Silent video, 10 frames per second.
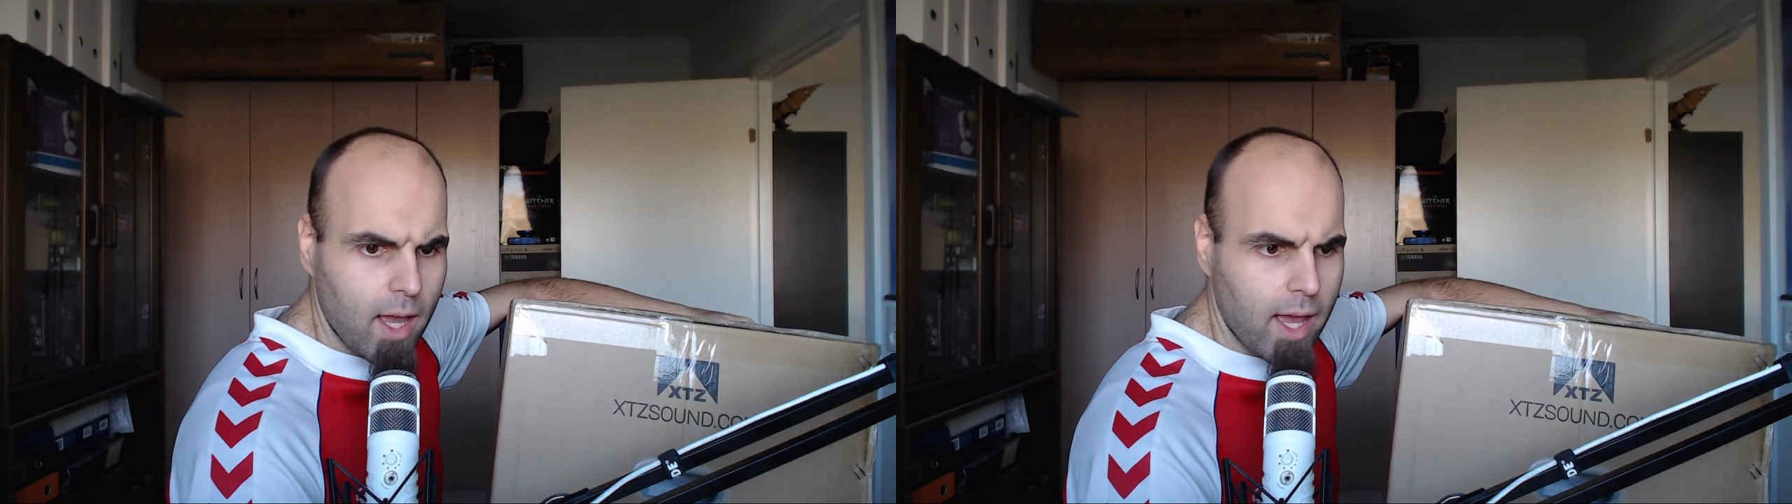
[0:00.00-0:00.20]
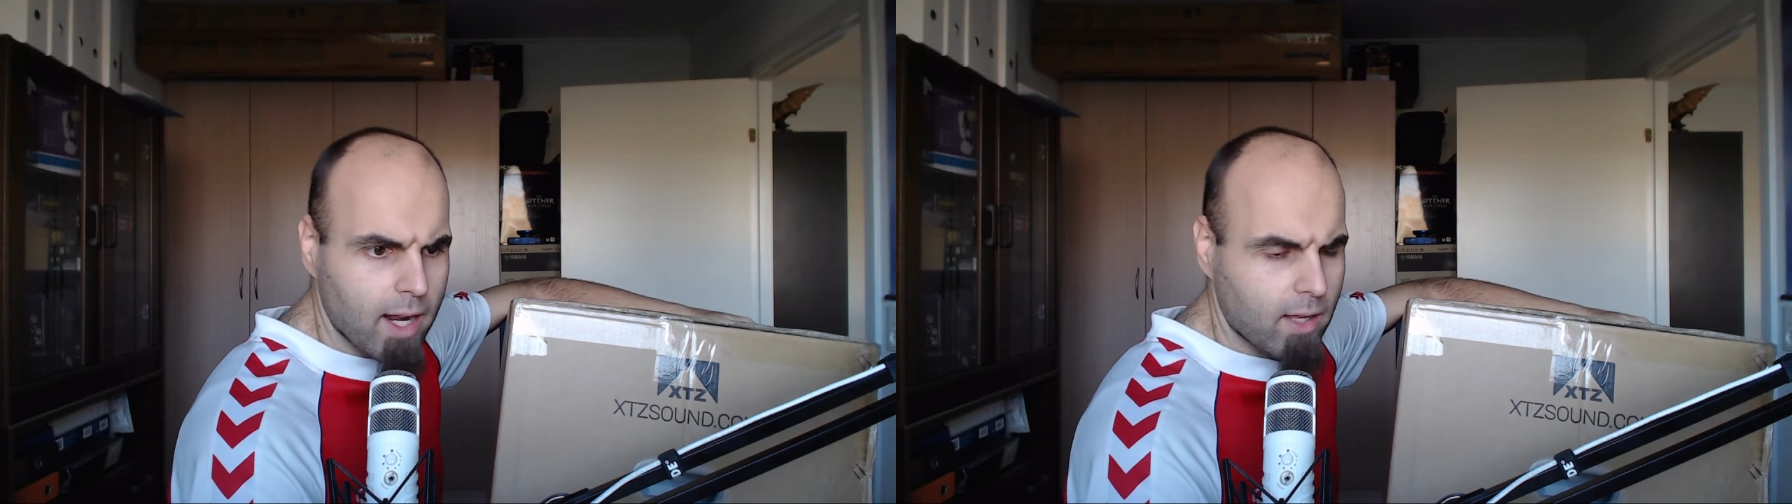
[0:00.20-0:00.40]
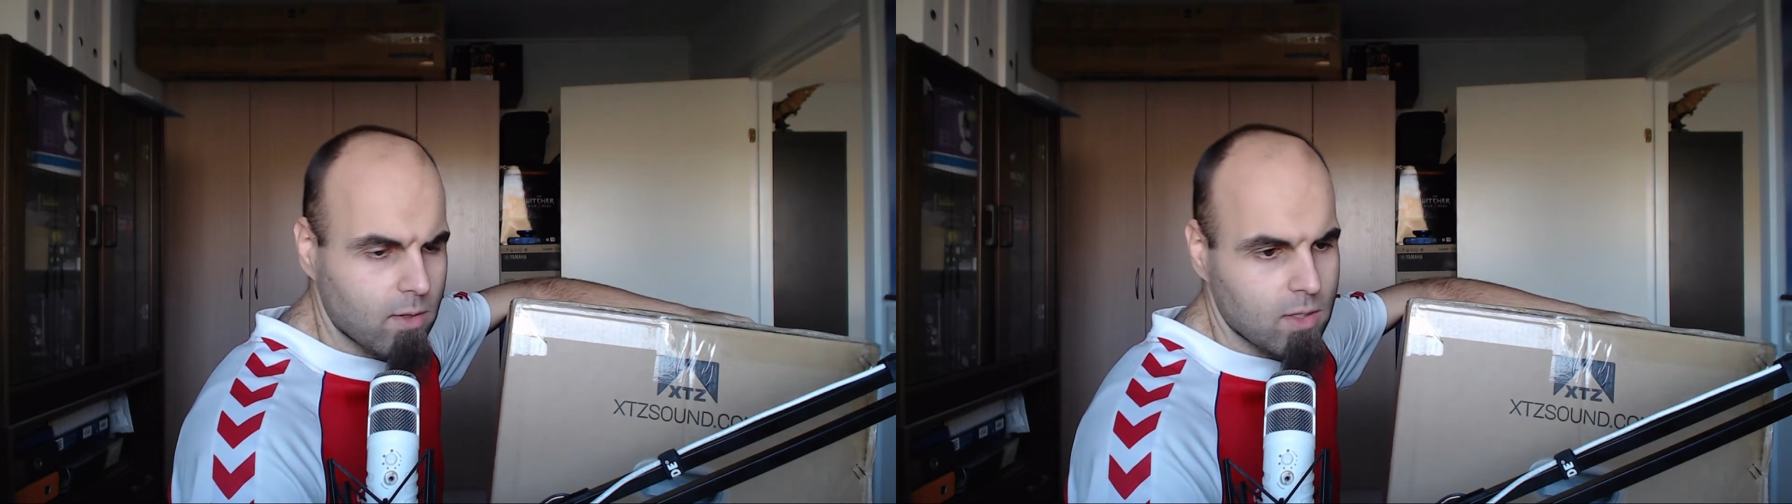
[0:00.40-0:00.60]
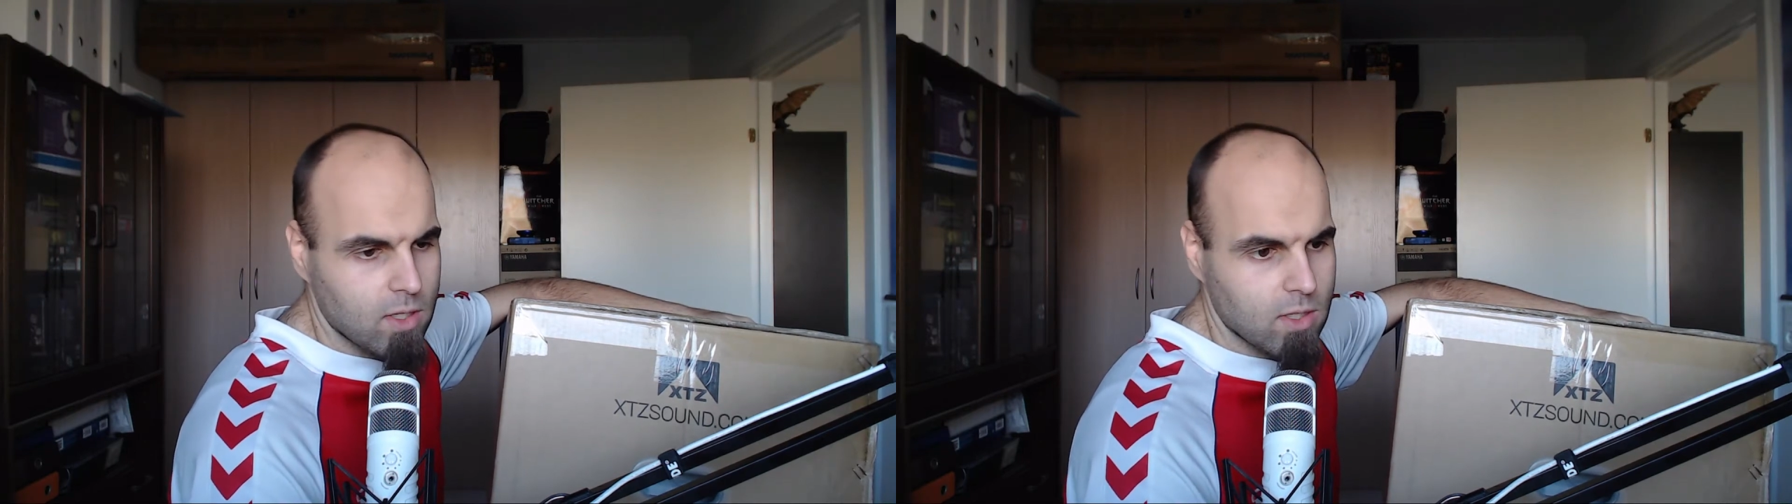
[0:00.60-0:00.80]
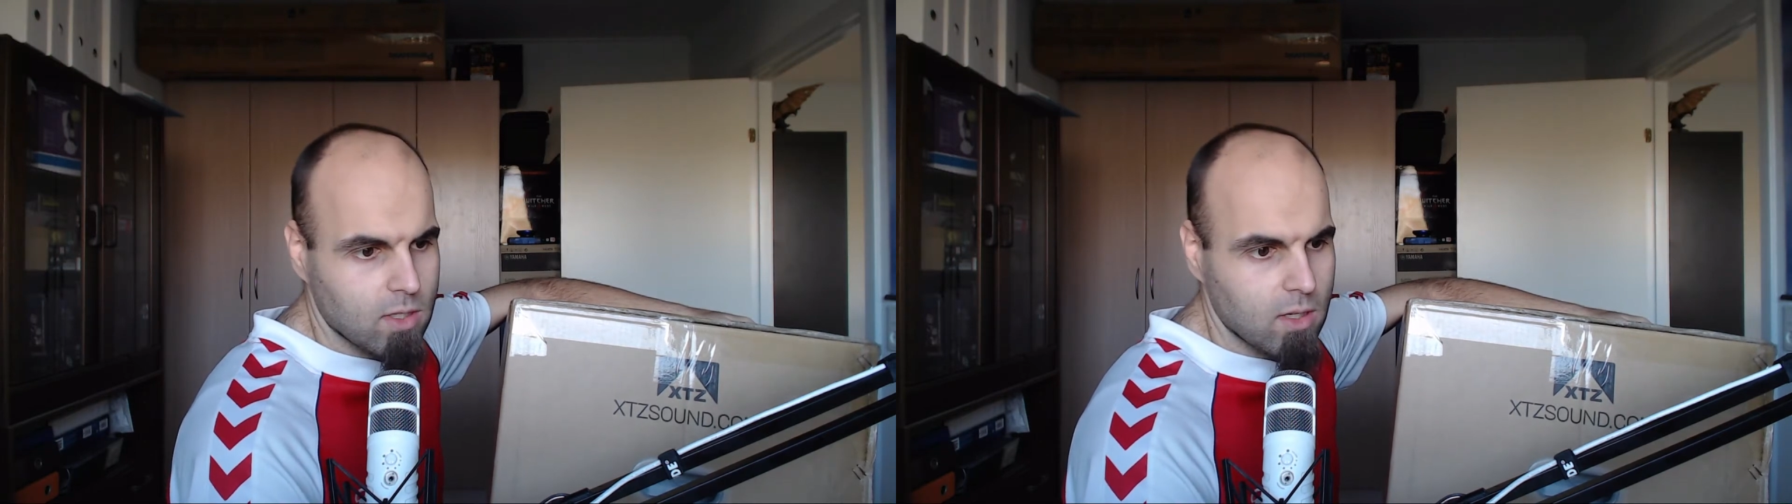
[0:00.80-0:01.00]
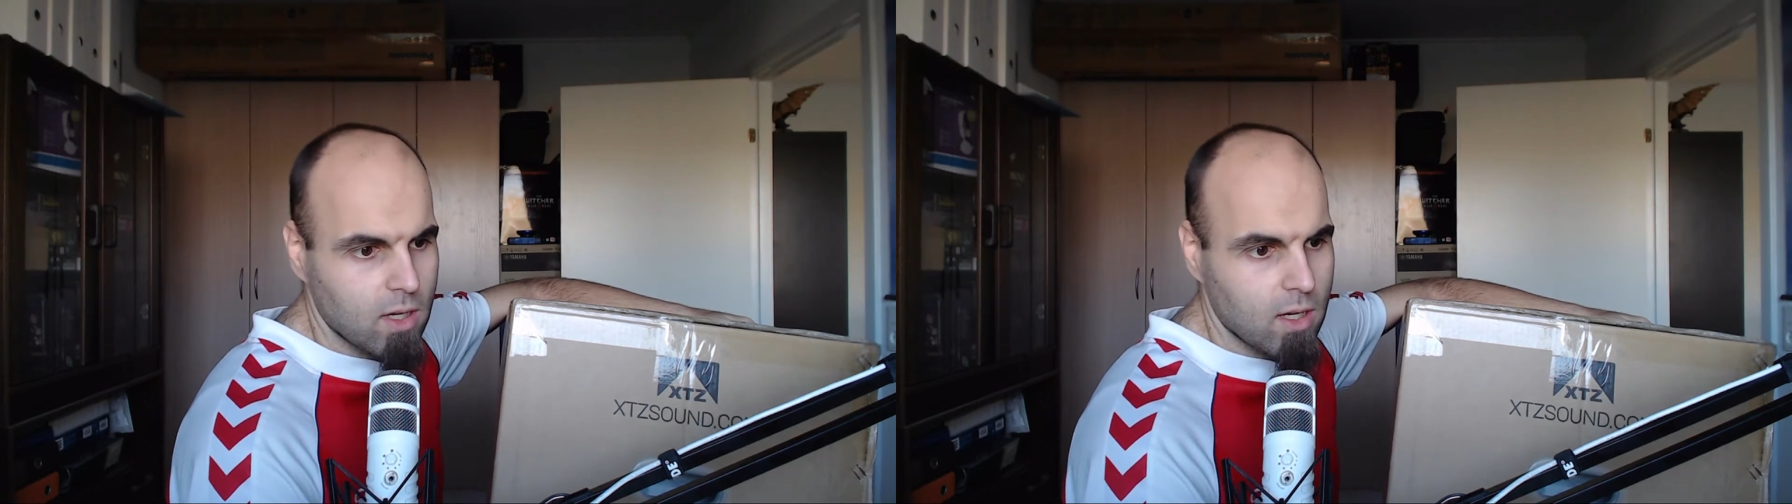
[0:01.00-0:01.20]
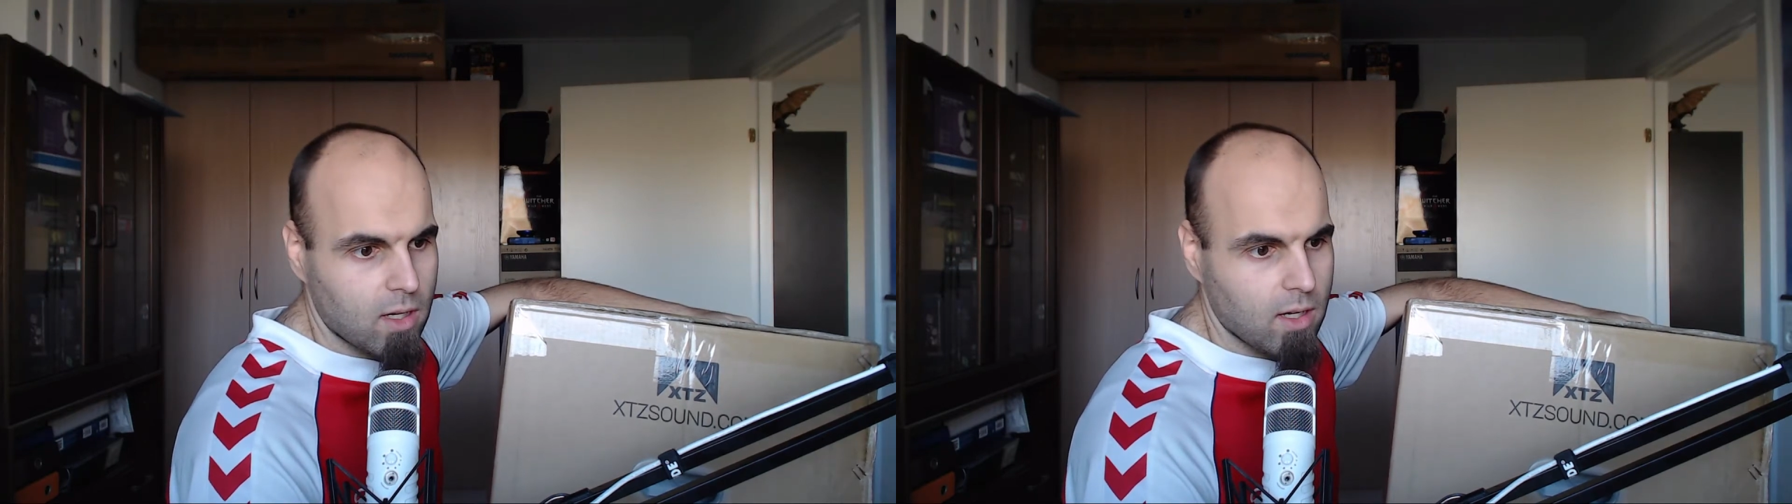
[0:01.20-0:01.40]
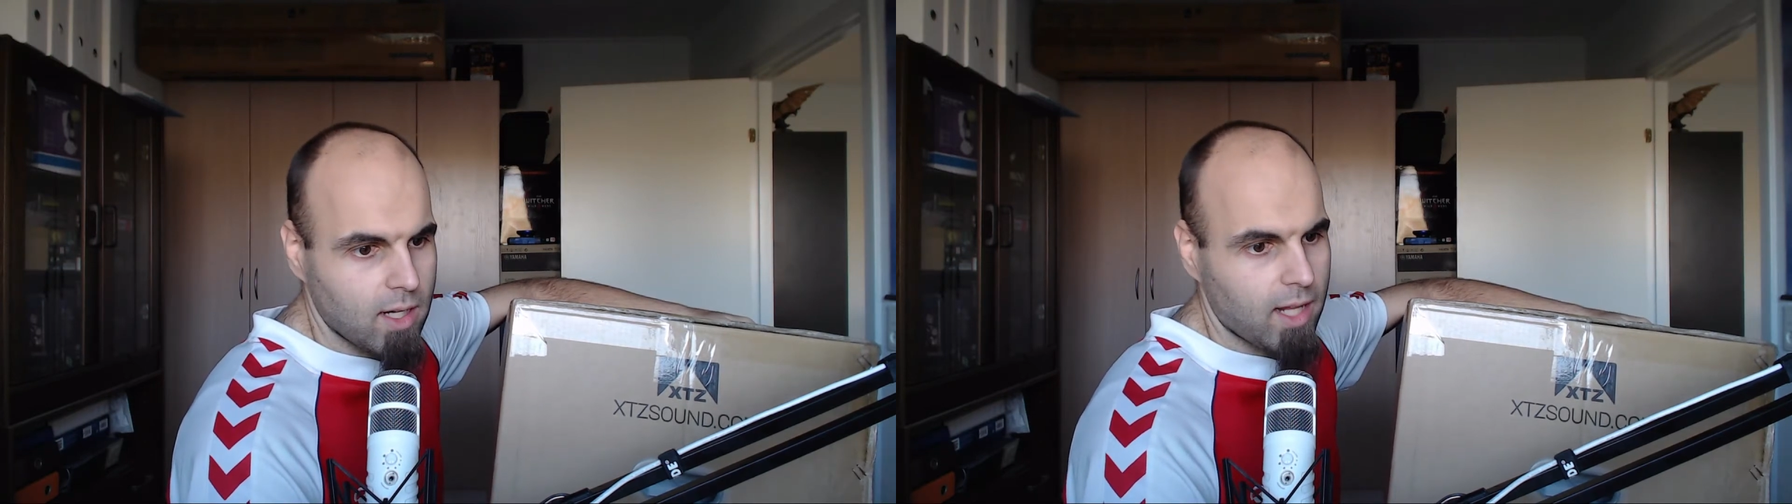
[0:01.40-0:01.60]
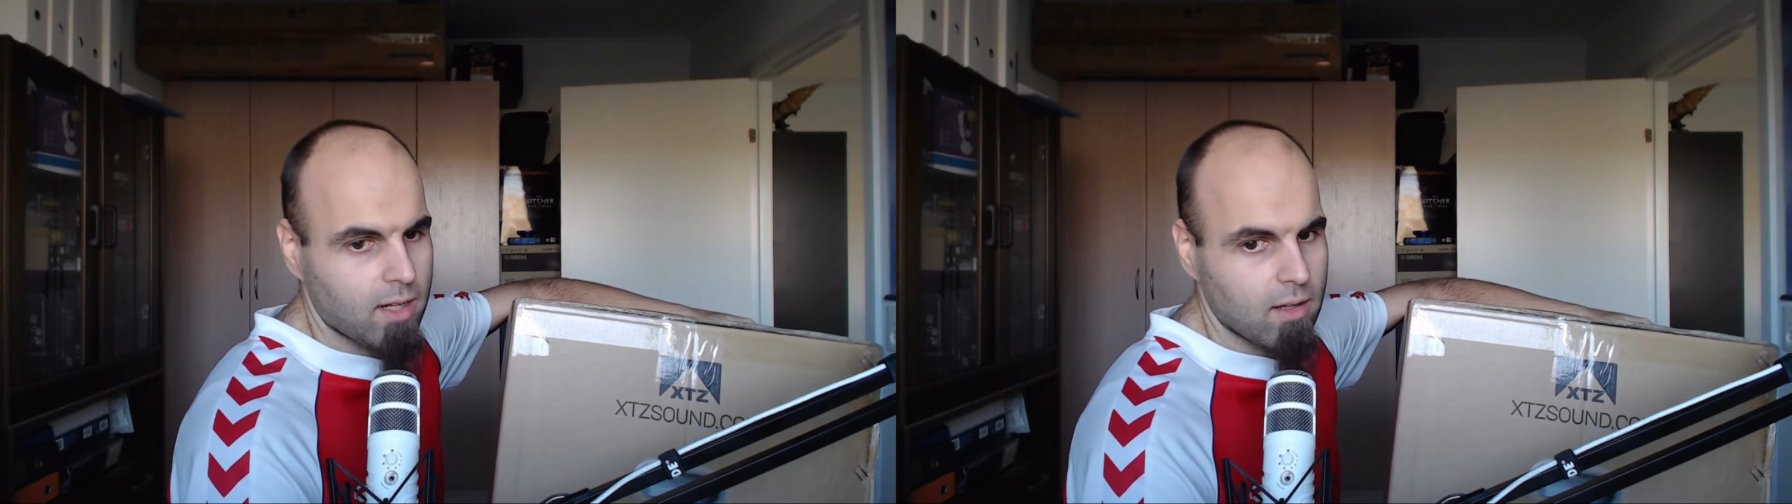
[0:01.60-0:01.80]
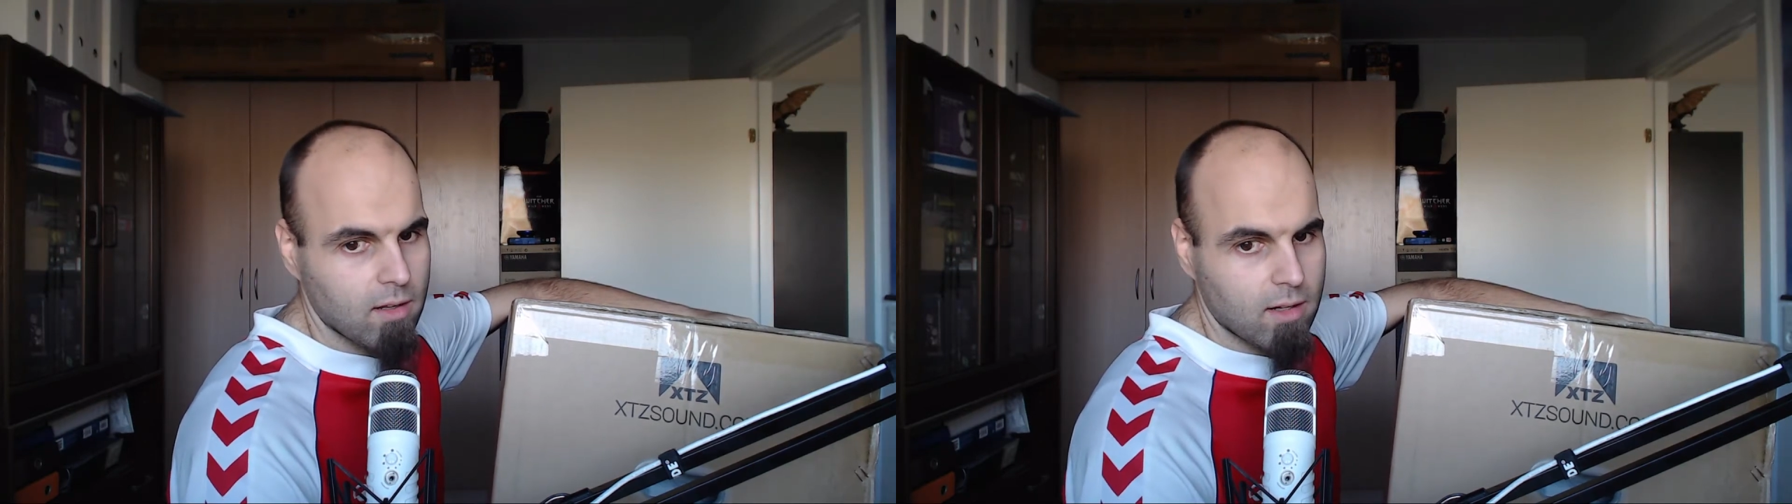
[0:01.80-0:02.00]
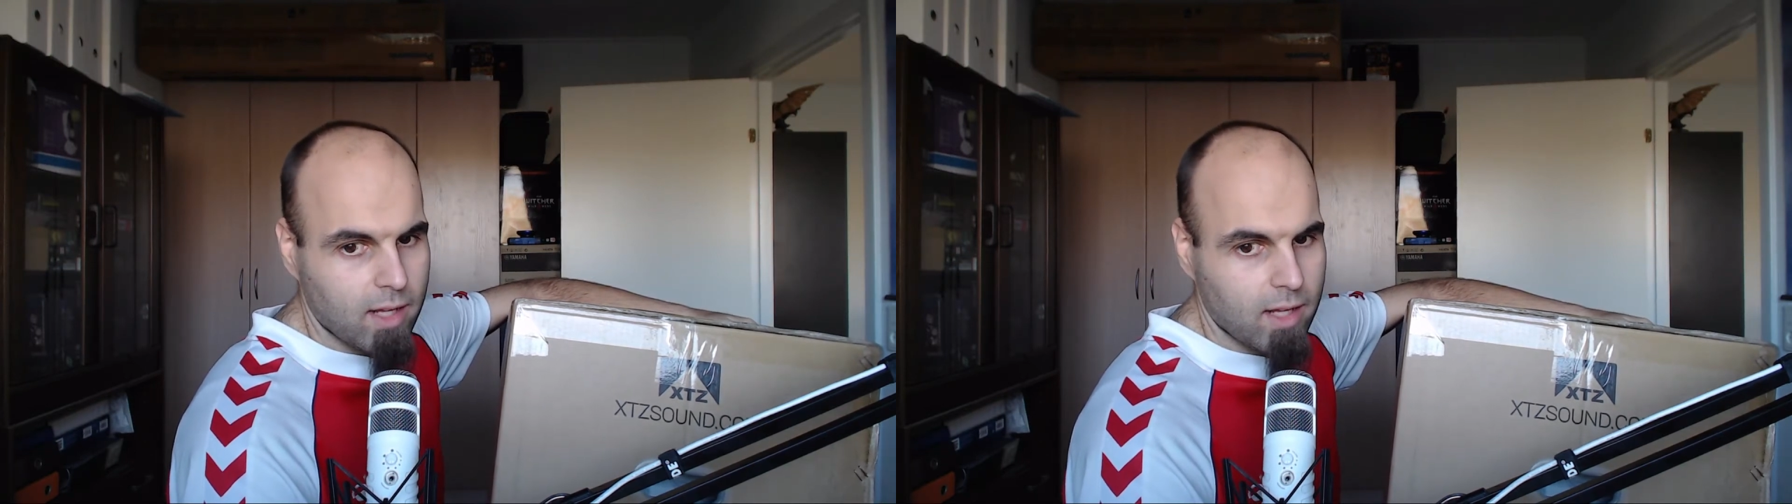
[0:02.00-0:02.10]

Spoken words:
And I could just connect the